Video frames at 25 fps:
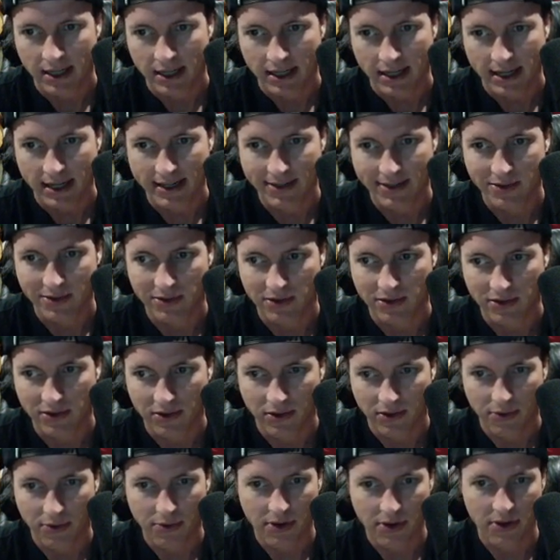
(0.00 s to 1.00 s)
is
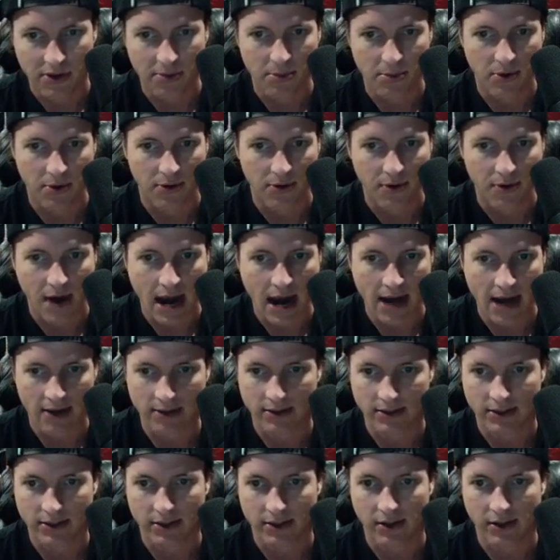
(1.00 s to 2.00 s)
the rhythm
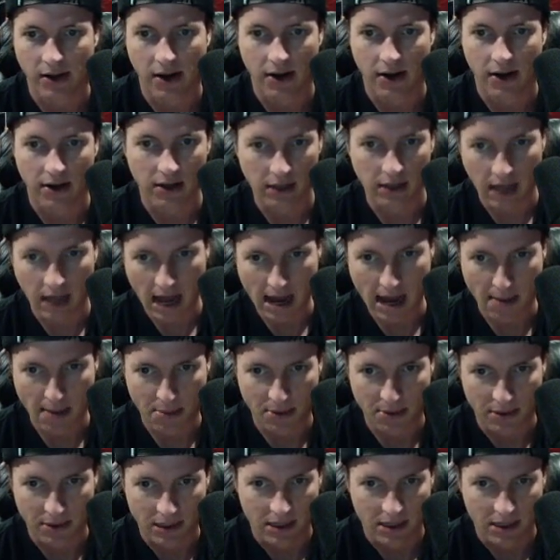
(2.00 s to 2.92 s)
around our clap.